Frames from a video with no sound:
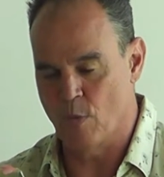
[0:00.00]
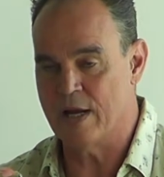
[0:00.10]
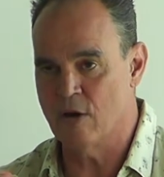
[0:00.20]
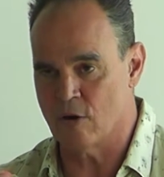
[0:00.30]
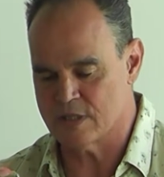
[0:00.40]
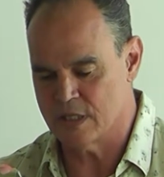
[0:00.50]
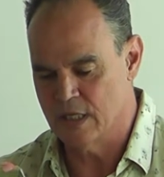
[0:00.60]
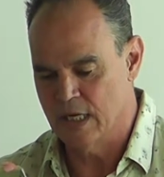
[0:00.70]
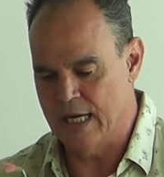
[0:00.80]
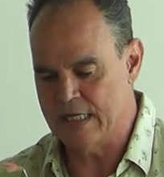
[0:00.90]
We looked
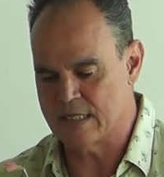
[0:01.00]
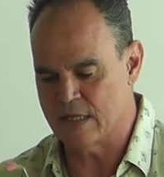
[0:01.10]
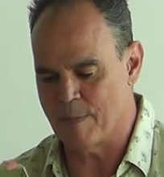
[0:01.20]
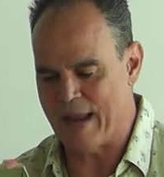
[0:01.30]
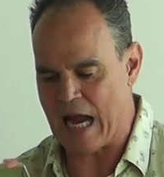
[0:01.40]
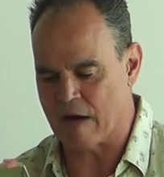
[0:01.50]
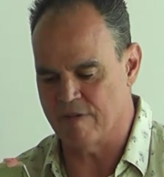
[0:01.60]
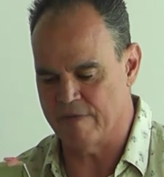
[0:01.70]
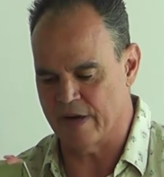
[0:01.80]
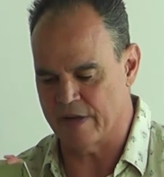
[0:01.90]
into the
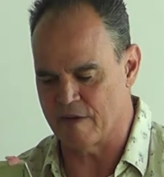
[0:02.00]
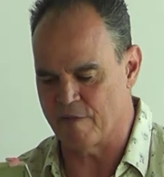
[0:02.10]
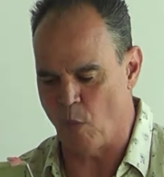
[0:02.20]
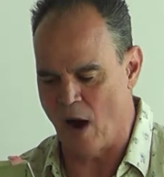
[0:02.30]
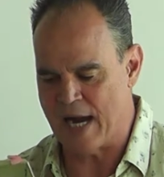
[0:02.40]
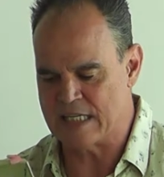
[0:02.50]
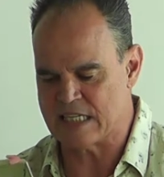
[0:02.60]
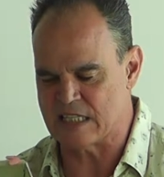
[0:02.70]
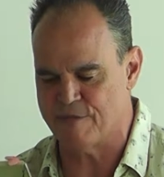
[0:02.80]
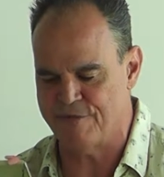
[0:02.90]
black river that
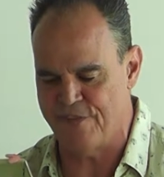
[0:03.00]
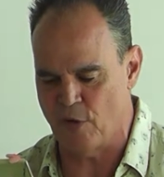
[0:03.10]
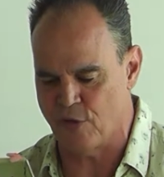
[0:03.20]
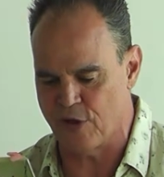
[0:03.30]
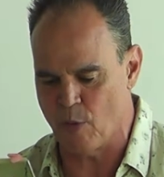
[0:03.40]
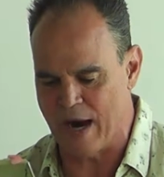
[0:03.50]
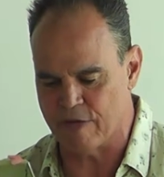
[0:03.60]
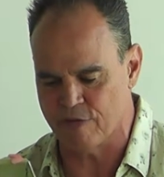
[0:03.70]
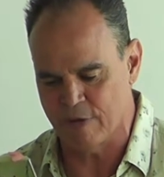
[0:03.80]
winds its filthy way